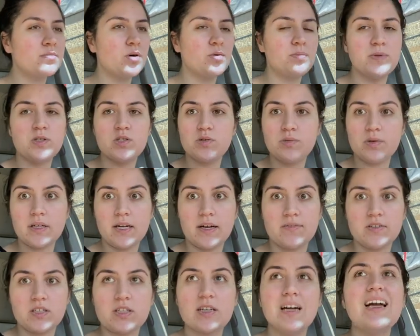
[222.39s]
open to
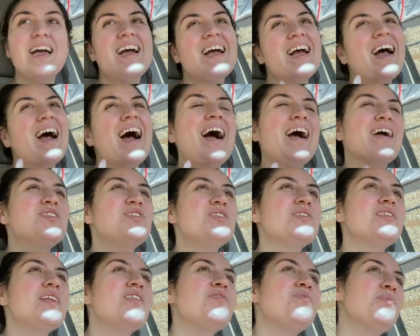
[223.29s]
whatever. I
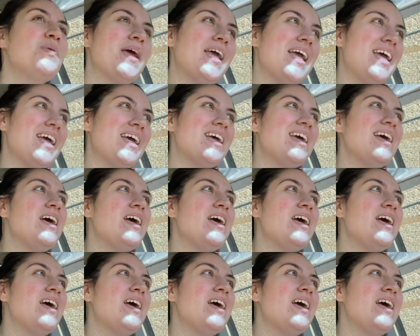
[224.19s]
do love pink.